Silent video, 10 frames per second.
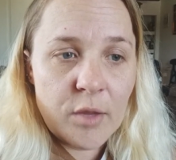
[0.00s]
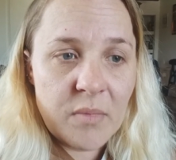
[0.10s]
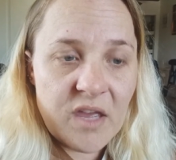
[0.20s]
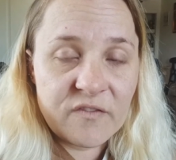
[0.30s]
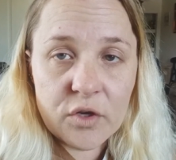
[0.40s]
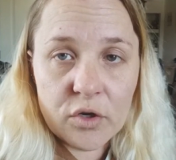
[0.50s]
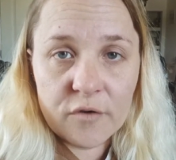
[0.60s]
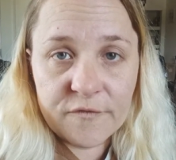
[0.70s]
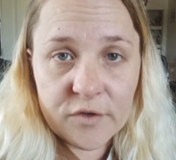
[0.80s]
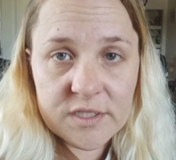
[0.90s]
If you're a
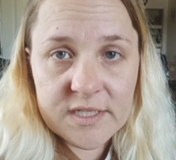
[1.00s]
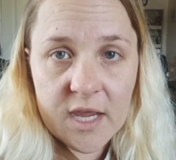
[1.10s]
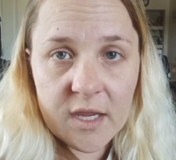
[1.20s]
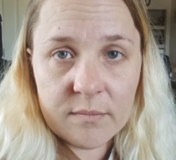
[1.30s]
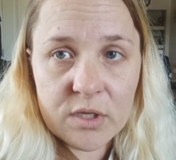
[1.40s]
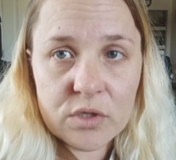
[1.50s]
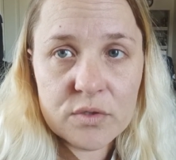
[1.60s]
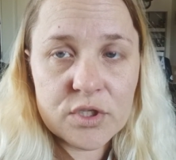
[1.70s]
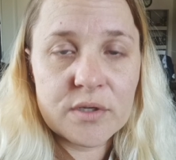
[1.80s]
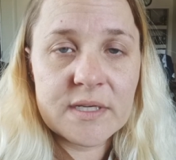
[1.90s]
first time
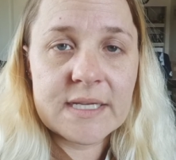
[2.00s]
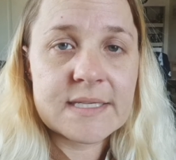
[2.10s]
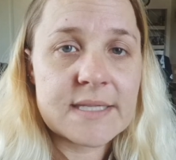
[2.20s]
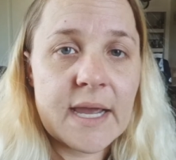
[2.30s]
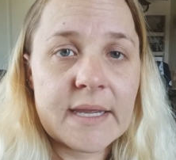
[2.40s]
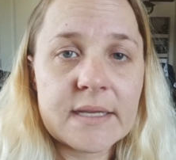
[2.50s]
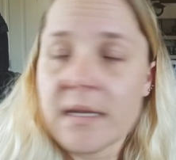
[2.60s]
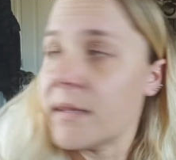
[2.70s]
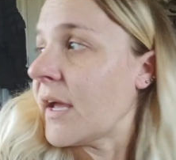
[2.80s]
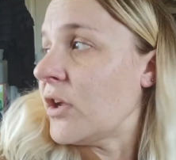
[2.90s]
user and you decide
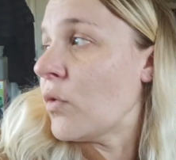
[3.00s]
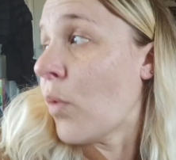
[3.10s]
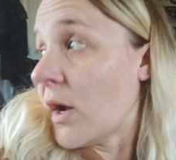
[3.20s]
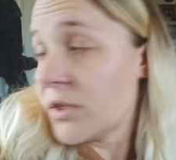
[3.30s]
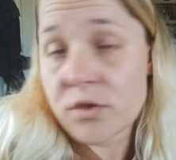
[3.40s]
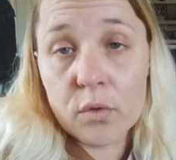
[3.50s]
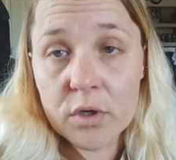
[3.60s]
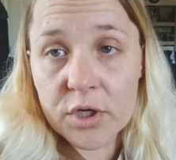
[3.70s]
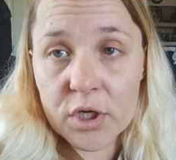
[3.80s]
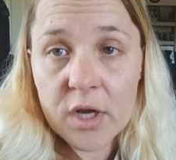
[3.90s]
that you want to
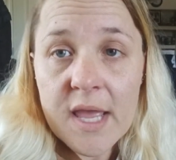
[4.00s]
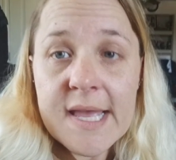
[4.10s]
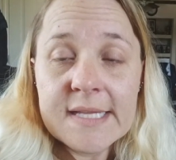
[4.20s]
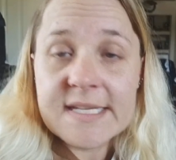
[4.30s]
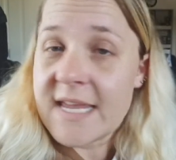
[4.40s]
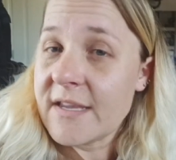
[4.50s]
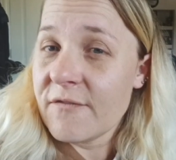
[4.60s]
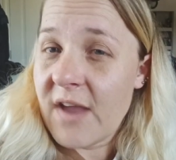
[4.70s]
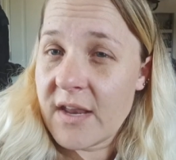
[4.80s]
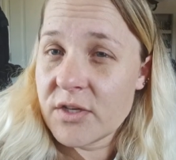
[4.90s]
order, take
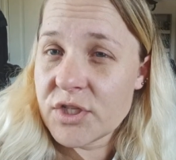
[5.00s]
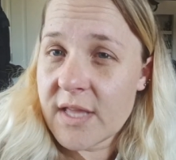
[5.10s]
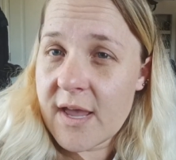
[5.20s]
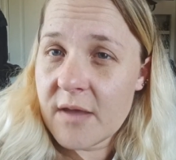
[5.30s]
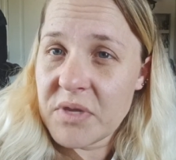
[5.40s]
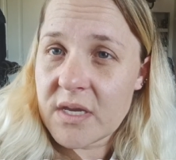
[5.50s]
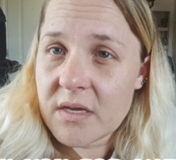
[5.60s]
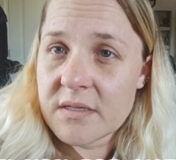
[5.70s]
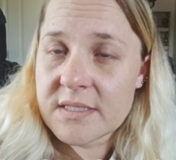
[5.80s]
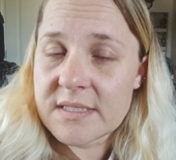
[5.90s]
advantage of that,
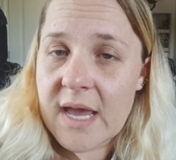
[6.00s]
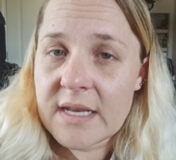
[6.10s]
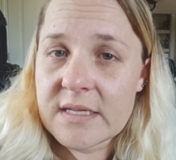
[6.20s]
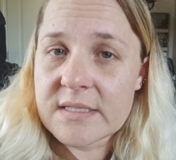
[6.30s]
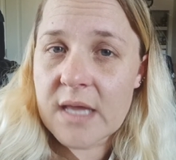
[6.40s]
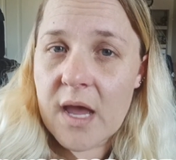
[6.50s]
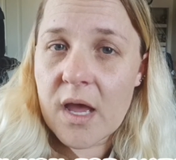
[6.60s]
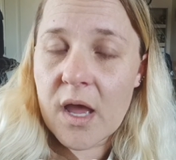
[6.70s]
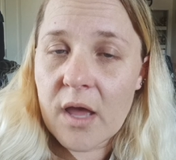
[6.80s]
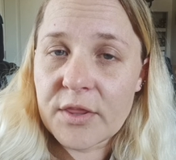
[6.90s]
because that is
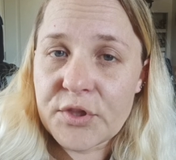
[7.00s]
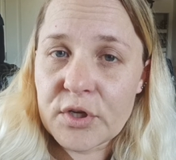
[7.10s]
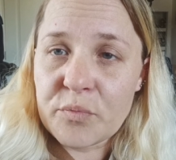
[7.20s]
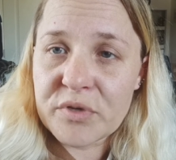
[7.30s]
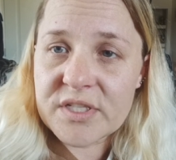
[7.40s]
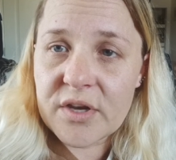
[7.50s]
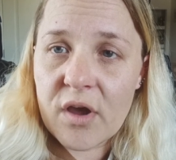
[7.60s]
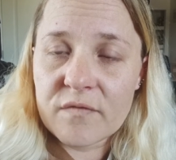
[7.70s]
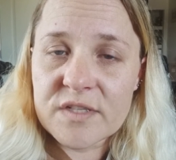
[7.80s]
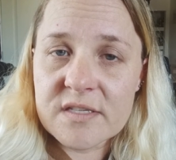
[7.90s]
a 30%
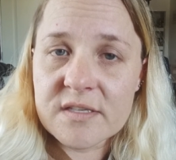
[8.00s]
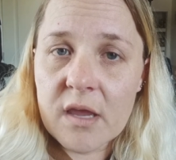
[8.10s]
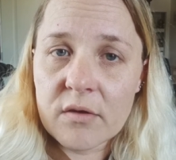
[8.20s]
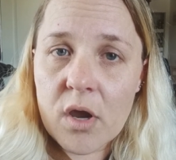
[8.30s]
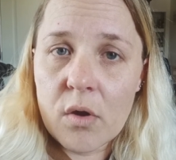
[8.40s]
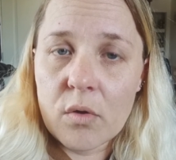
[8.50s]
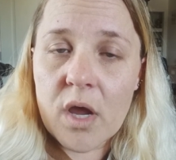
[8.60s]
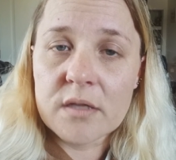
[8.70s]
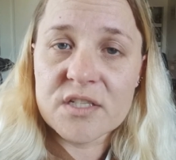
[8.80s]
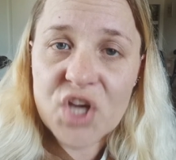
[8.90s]
off discount code
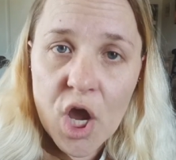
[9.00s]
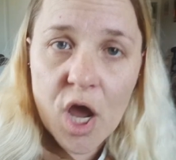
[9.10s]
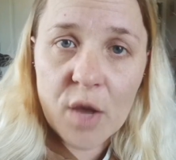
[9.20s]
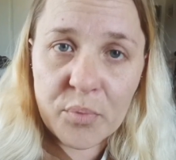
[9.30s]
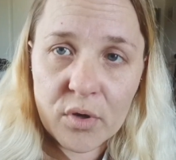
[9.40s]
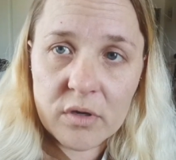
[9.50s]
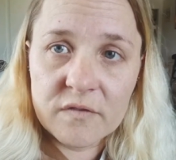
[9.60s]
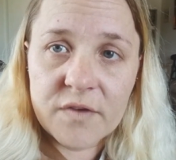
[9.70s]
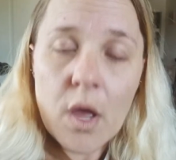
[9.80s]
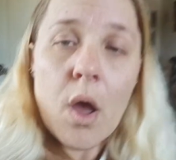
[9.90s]
on top
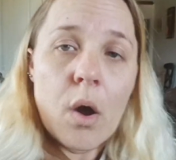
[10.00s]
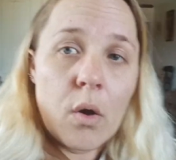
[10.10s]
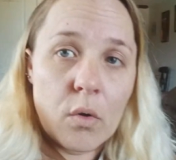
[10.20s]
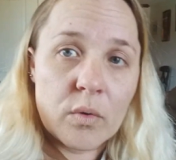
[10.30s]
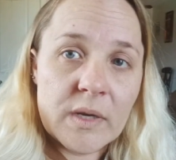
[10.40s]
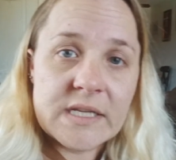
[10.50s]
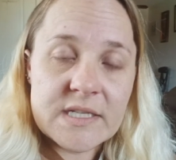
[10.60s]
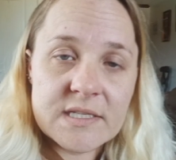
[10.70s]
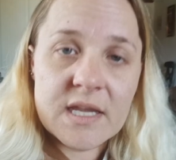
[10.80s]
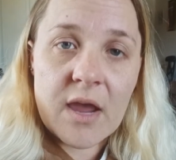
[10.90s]
of already
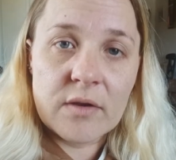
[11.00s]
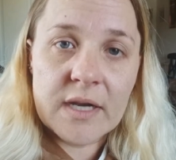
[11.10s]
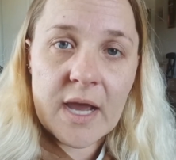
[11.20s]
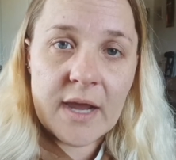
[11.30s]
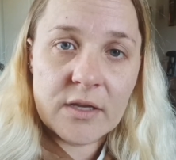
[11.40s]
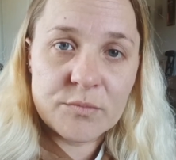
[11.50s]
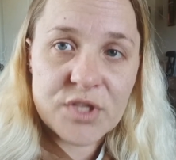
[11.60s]
discounted items